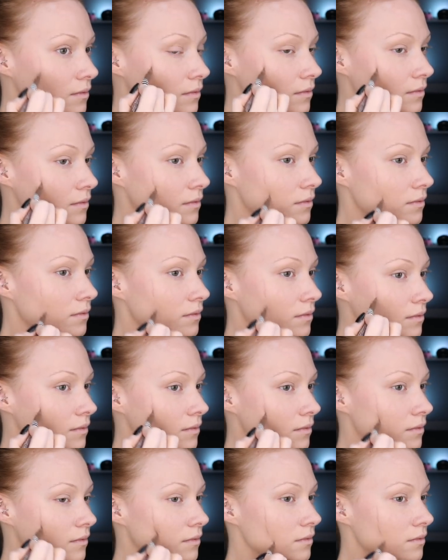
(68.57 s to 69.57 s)

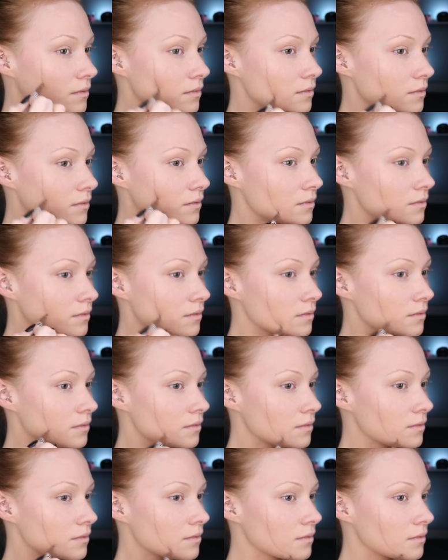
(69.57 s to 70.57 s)

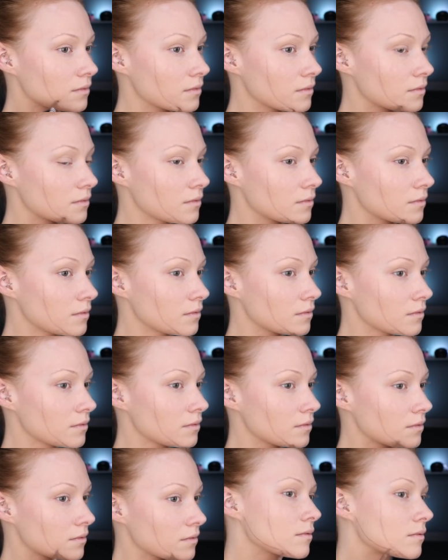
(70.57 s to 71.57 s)

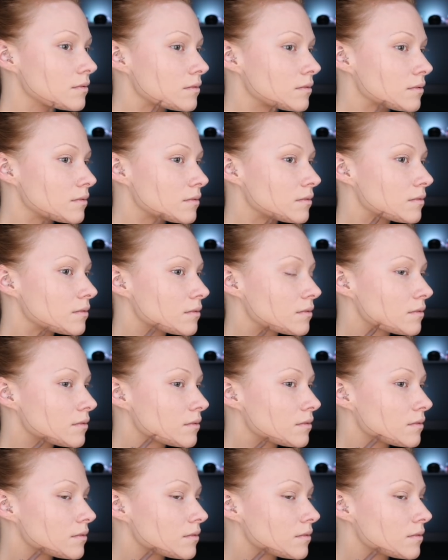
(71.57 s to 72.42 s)
[no speech]